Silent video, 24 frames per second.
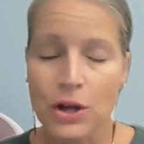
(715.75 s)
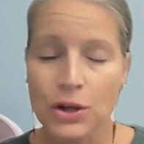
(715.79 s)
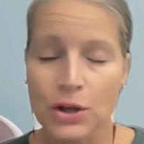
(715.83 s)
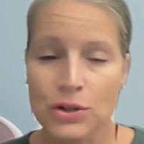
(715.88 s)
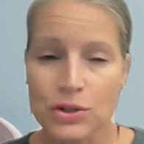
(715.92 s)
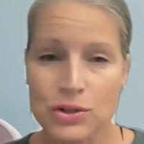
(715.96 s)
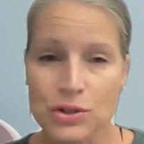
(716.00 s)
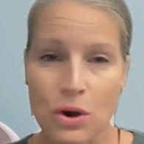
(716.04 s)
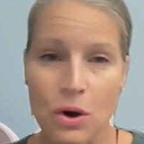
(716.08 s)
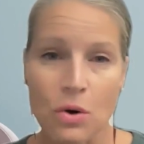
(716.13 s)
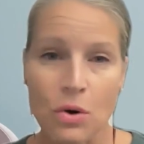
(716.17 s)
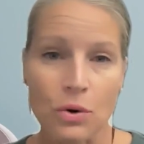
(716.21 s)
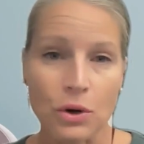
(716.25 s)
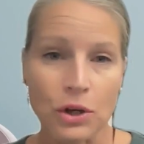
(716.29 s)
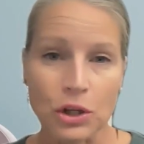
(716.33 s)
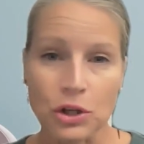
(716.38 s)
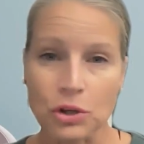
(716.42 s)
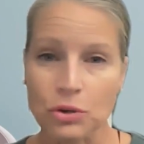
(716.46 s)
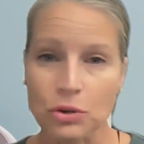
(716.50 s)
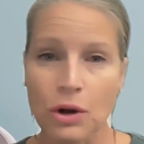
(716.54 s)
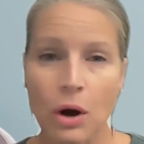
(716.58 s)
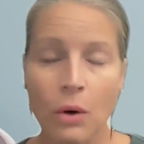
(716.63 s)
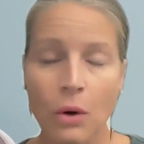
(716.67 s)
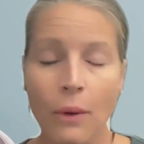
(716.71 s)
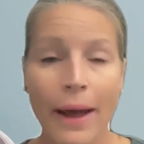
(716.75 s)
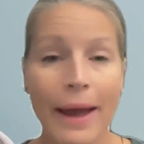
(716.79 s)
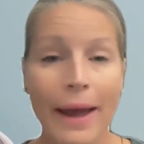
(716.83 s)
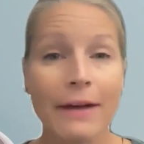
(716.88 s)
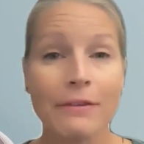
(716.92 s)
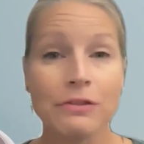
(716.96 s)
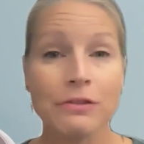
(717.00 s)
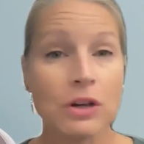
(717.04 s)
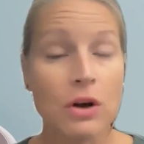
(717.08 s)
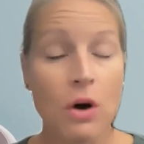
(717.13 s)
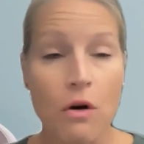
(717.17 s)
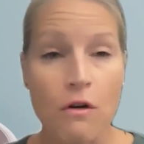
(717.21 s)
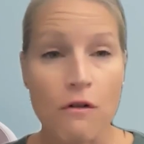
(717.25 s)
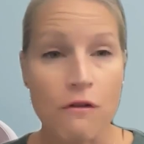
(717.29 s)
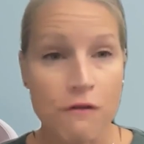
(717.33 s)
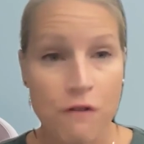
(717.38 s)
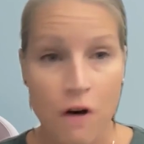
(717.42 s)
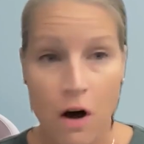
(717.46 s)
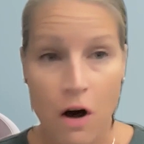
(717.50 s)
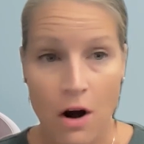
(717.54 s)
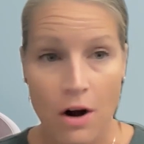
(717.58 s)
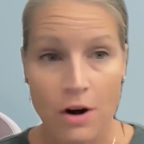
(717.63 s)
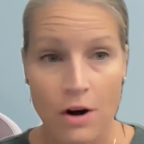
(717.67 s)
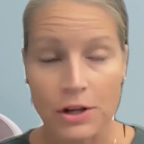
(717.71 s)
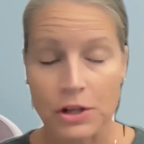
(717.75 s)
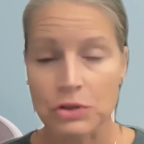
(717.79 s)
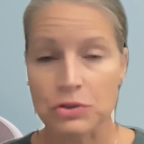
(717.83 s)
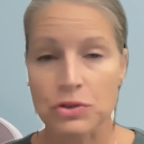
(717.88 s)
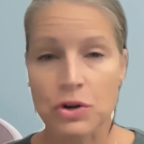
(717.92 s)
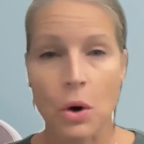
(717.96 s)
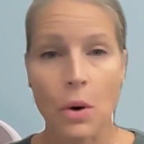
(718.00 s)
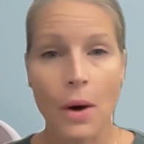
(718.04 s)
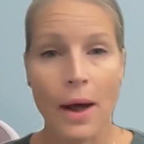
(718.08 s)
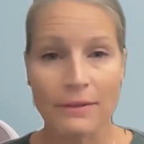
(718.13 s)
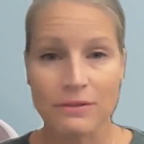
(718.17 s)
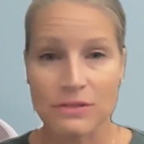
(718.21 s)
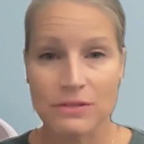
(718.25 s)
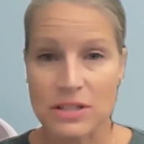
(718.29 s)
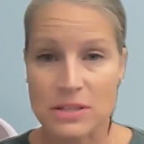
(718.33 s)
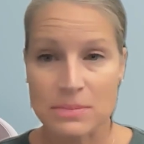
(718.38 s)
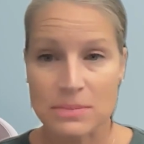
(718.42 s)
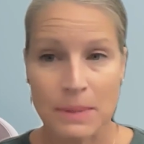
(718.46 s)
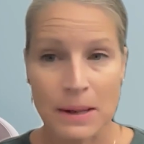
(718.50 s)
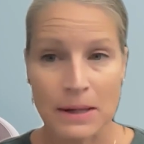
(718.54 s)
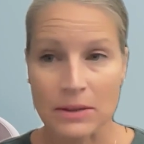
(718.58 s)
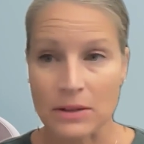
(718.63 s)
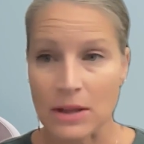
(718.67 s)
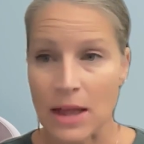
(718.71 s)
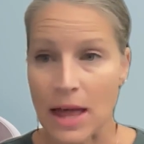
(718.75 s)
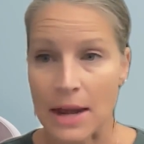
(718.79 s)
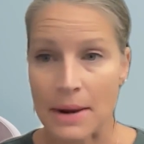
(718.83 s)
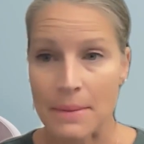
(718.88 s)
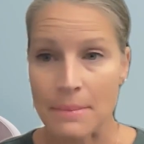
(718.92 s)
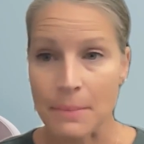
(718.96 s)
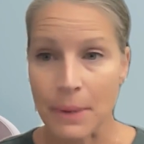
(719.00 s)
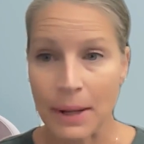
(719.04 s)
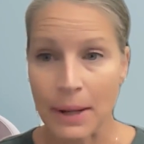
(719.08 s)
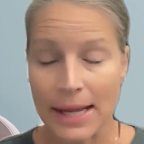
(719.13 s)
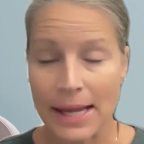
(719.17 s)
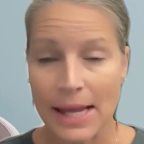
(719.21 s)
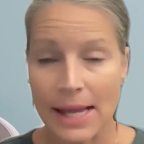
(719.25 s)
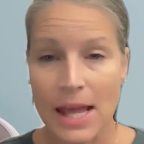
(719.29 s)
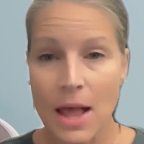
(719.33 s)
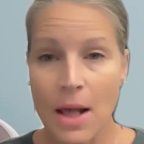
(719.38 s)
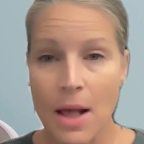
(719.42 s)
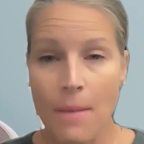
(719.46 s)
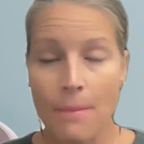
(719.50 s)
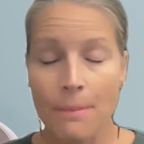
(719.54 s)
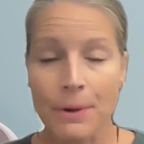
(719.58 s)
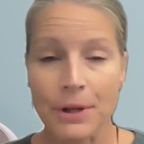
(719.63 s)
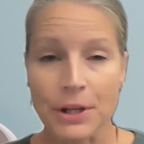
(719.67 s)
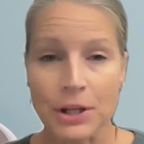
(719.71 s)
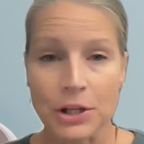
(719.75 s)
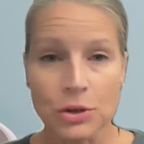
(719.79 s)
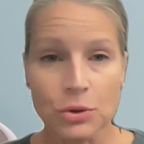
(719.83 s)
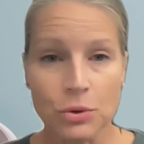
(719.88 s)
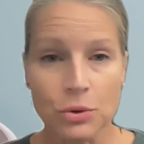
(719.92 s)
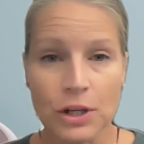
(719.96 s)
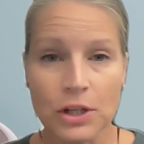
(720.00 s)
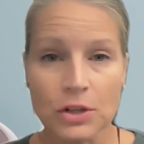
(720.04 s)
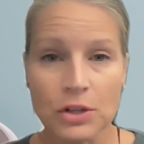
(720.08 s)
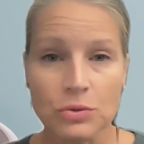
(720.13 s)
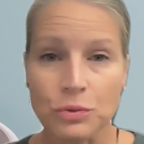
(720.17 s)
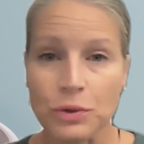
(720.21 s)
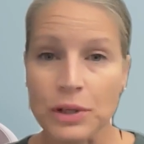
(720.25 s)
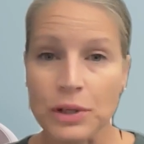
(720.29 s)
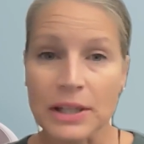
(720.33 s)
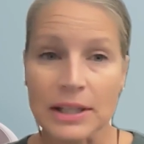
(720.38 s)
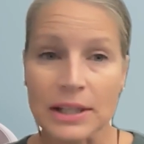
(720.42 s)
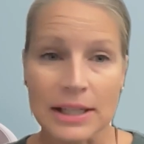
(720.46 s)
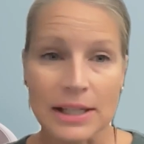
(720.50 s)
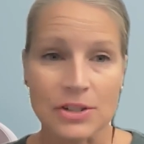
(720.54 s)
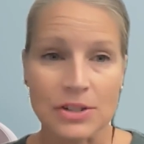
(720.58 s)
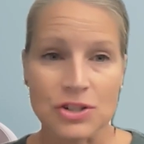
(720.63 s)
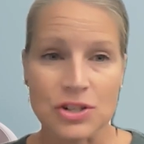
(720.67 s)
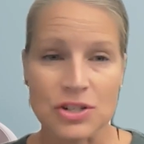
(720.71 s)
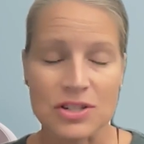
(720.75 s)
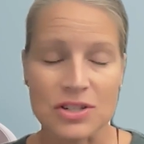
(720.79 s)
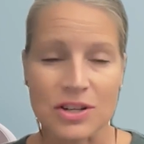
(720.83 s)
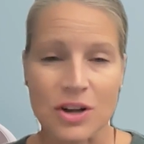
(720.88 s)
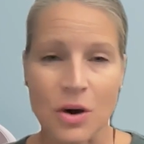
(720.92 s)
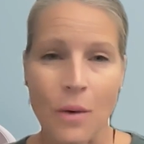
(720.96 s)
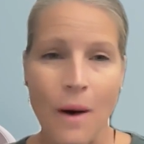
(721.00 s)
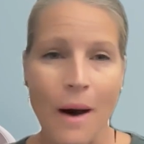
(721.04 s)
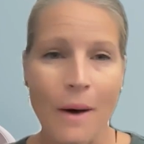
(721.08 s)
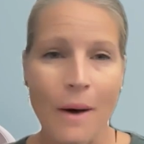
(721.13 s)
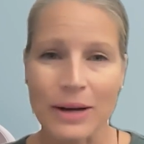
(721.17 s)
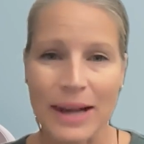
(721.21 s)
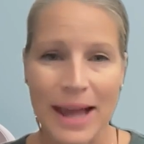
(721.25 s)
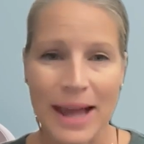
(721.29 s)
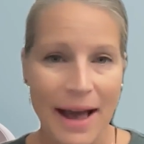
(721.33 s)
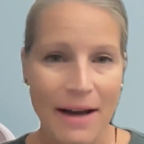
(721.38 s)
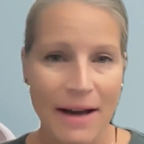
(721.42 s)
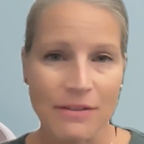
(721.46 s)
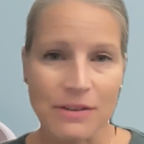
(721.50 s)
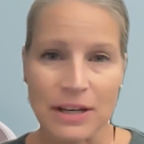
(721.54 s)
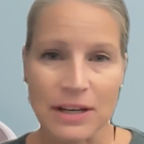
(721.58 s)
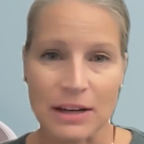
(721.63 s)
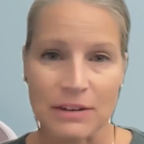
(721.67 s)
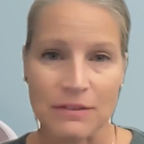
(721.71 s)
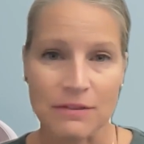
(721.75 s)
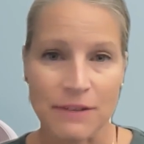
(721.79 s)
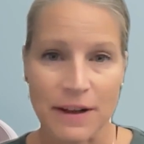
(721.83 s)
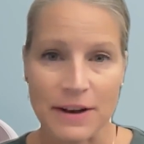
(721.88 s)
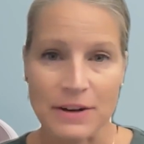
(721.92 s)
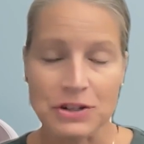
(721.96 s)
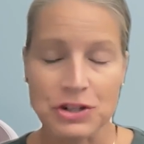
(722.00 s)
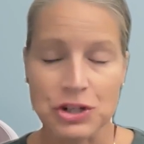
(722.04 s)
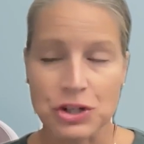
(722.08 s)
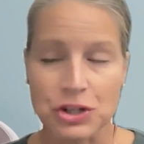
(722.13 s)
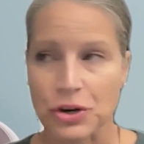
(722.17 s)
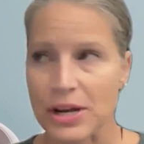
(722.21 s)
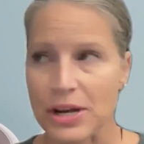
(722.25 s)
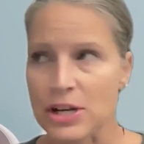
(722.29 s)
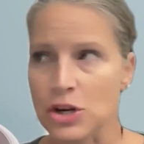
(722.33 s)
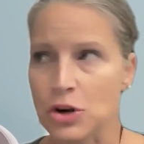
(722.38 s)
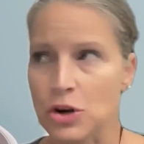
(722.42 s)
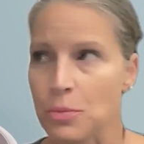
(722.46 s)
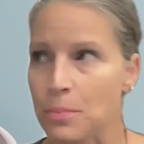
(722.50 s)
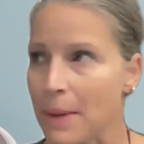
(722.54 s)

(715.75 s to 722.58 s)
So you don't have to go far. You don't have to spend a lot of money, but you can really just go out and have an adventure in